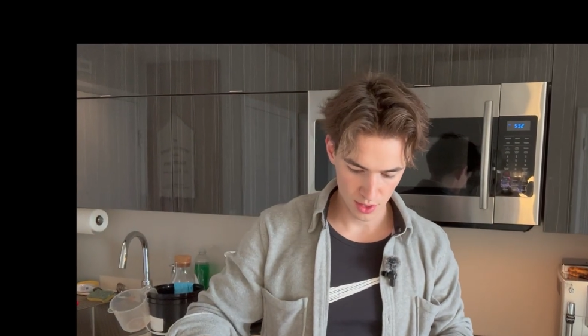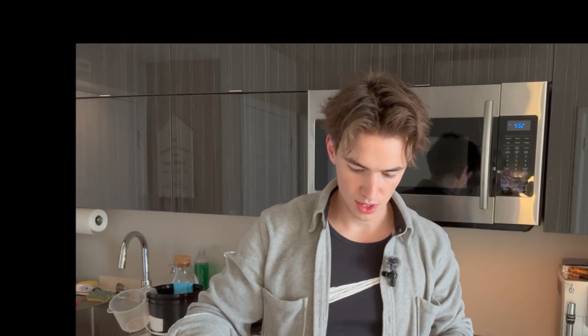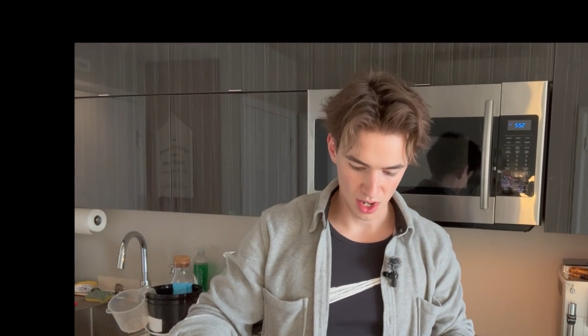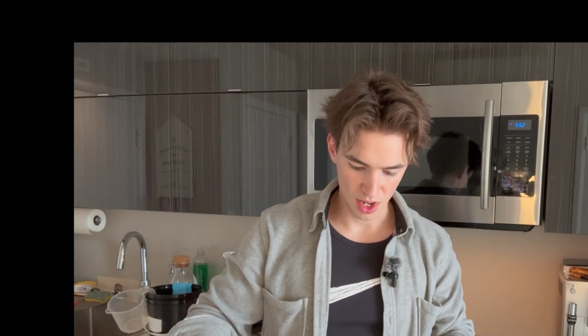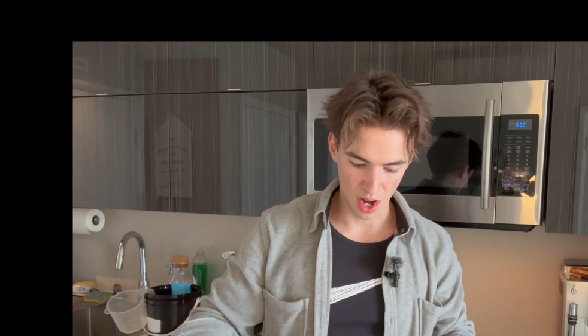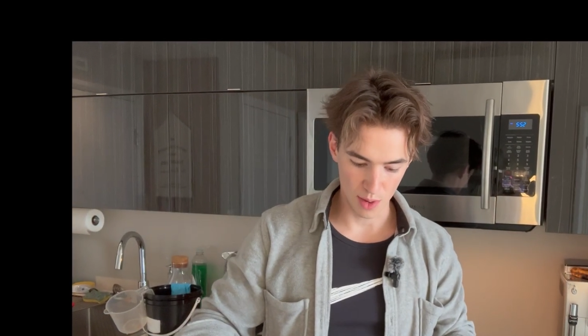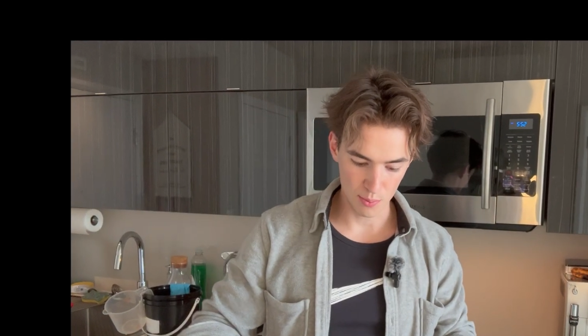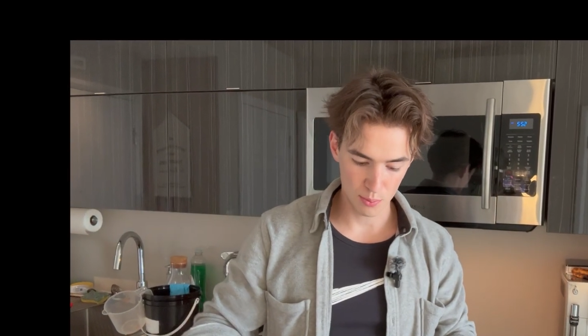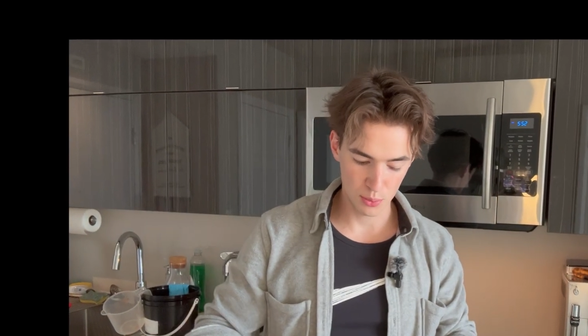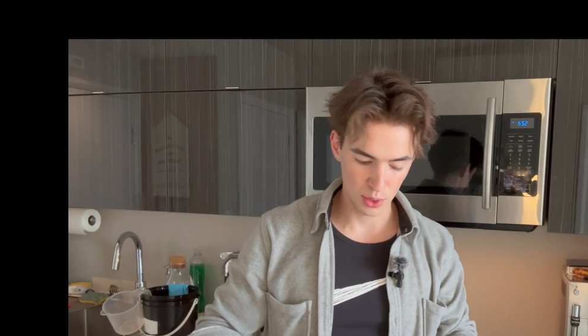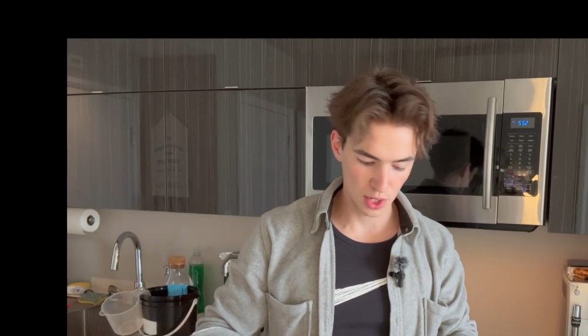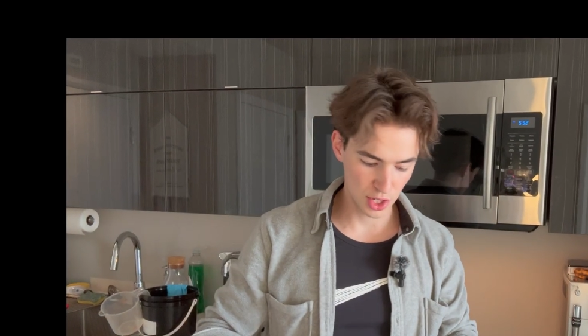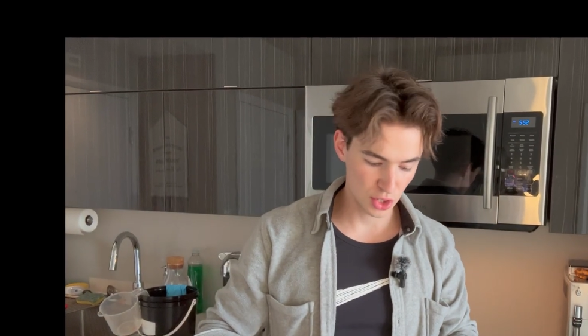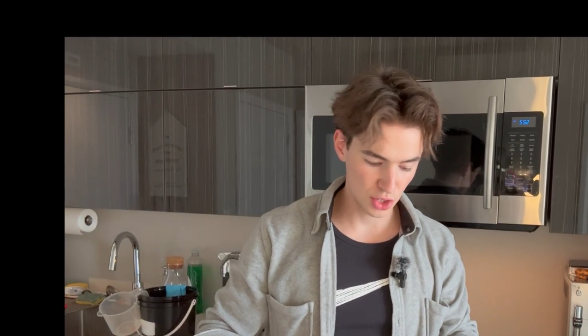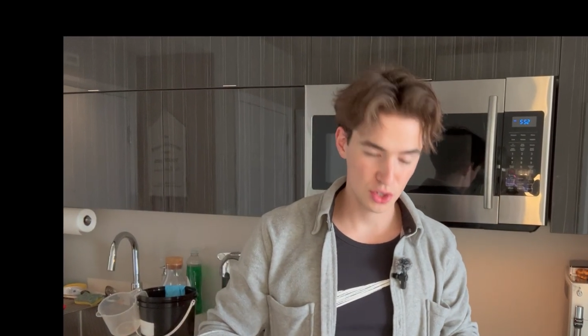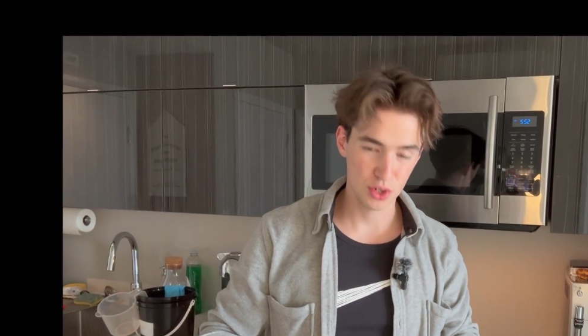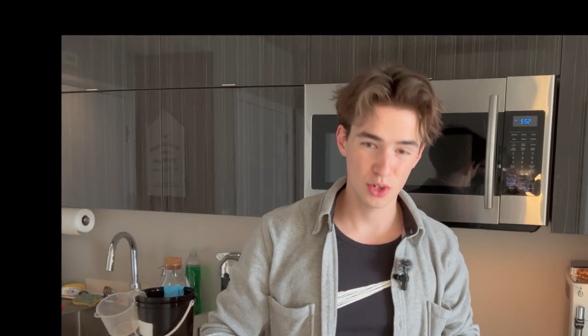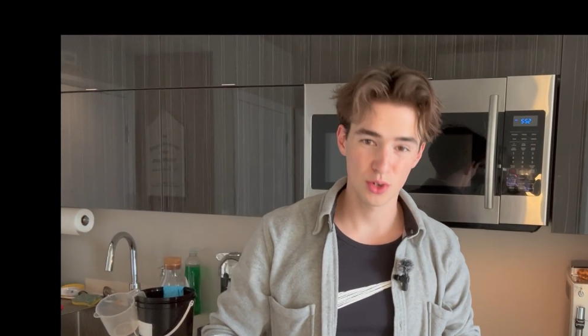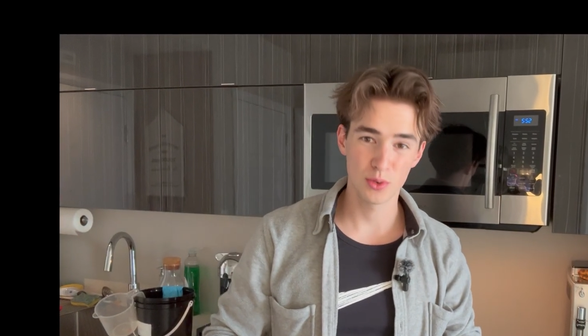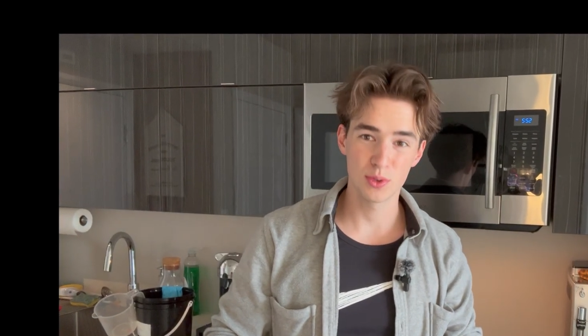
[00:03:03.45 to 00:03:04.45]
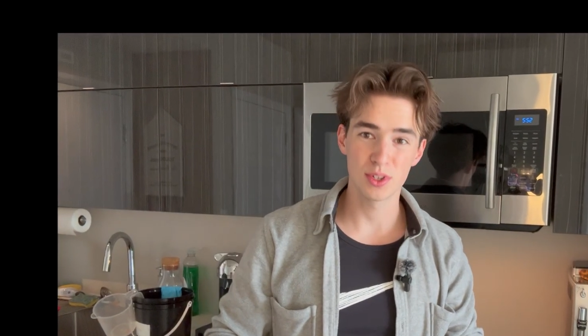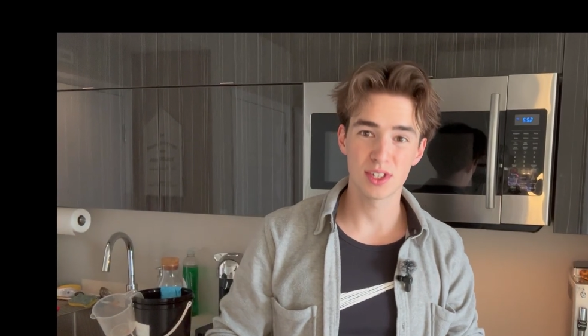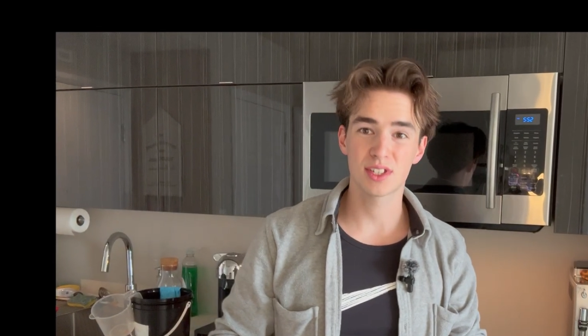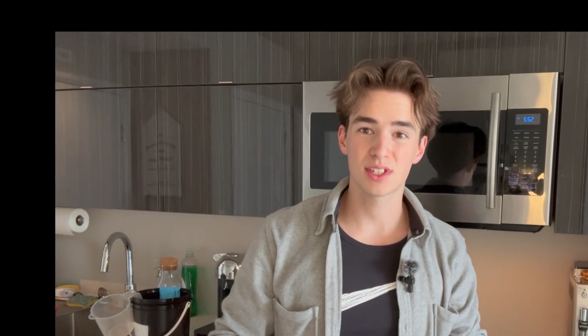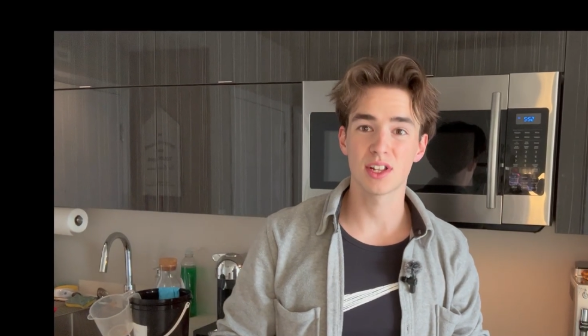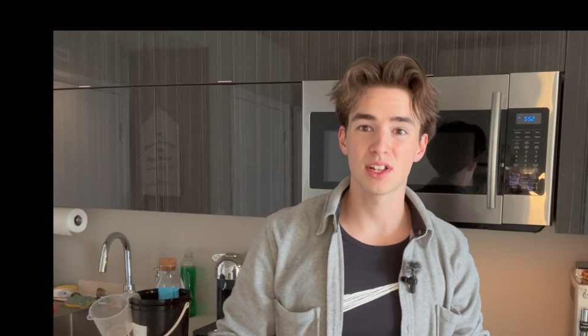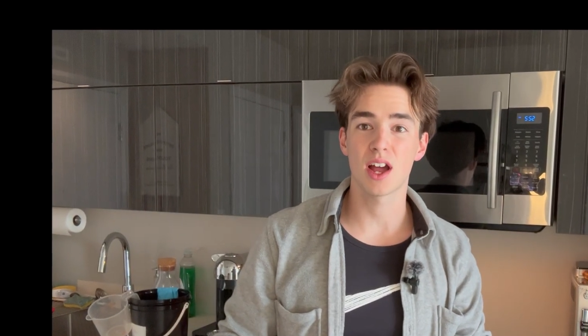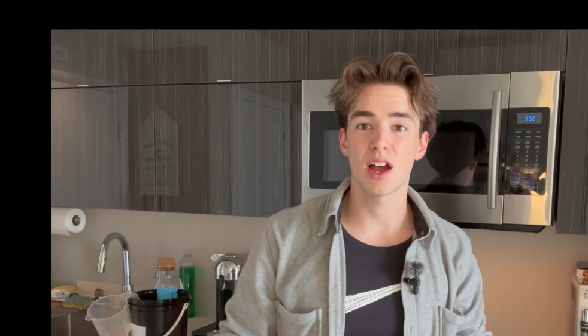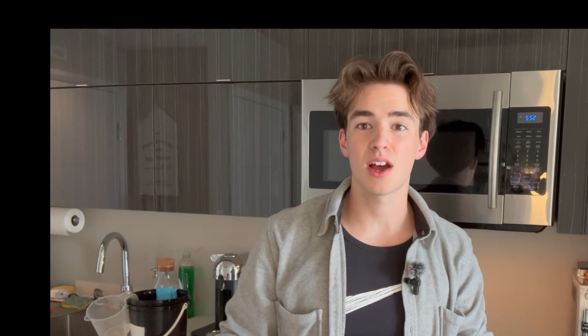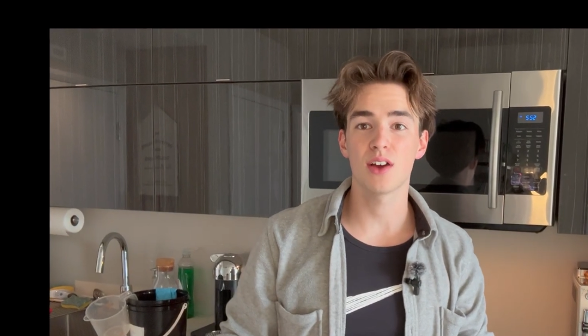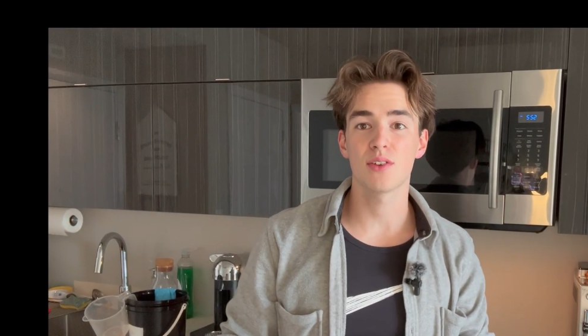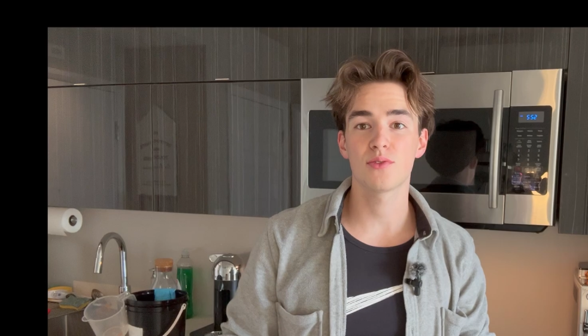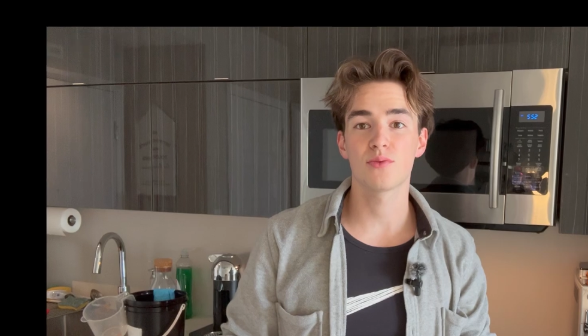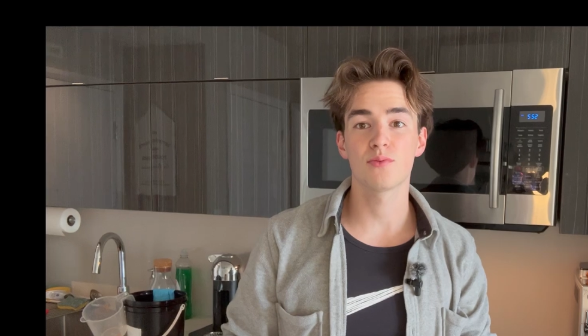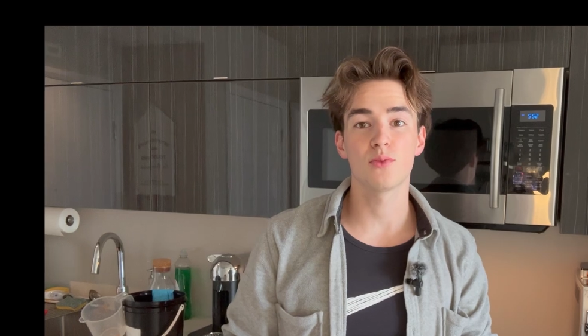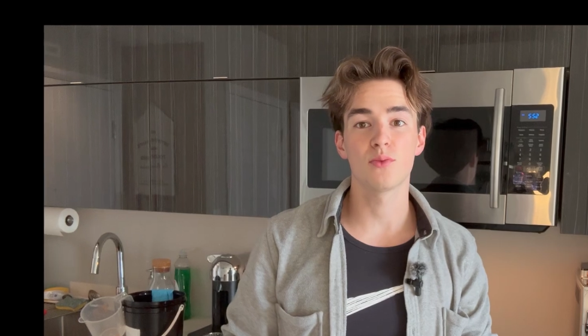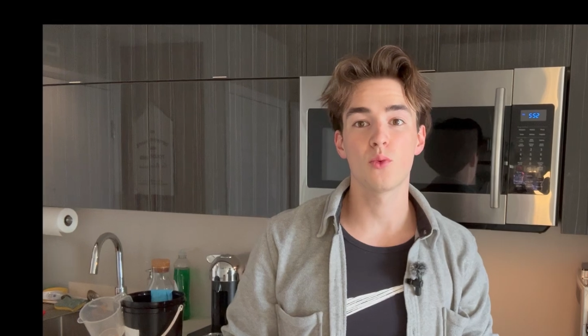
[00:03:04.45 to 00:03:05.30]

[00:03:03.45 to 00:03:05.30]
I'm pretty sure we still have